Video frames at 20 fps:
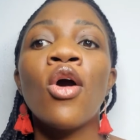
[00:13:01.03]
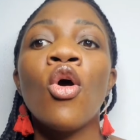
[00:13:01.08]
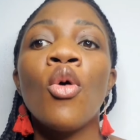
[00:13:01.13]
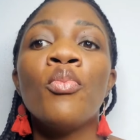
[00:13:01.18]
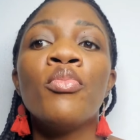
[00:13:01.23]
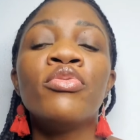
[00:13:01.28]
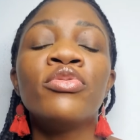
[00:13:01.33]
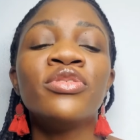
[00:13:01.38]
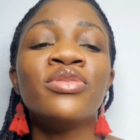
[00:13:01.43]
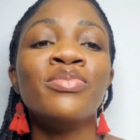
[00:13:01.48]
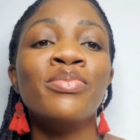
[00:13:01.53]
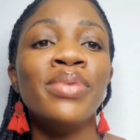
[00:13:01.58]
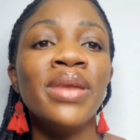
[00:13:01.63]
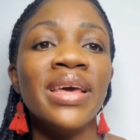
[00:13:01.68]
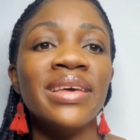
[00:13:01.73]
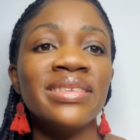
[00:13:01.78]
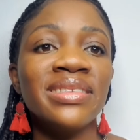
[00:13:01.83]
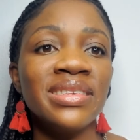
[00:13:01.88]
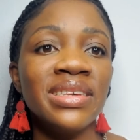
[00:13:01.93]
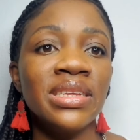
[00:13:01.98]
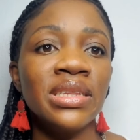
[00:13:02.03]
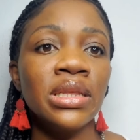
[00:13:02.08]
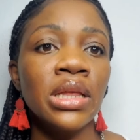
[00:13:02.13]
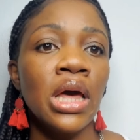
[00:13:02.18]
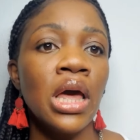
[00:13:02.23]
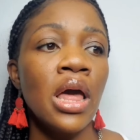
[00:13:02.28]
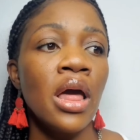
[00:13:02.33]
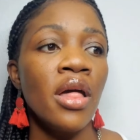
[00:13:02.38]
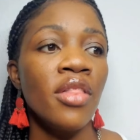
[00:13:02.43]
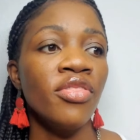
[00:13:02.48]
couples blessing
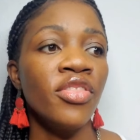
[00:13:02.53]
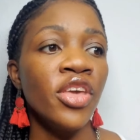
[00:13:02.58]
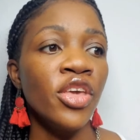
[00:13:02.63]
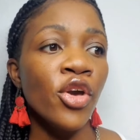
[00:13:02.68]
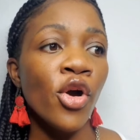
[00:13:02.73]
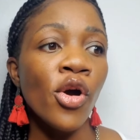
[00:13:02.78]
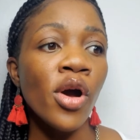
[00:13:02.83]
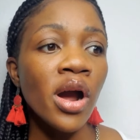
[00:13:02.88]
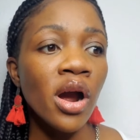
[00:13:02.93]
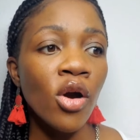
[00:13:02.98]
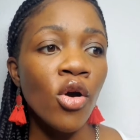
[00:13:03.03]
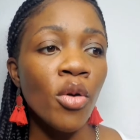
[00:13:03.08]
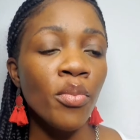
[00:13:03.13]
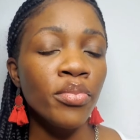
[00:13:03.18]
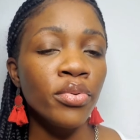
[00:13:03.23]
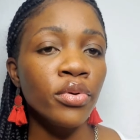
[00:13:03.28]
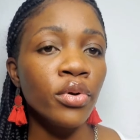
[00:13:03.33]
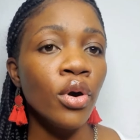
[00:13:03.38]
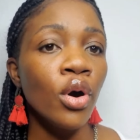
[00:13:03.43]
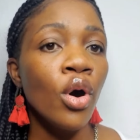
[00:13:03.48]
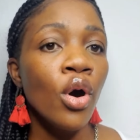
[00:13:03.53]
the younger couple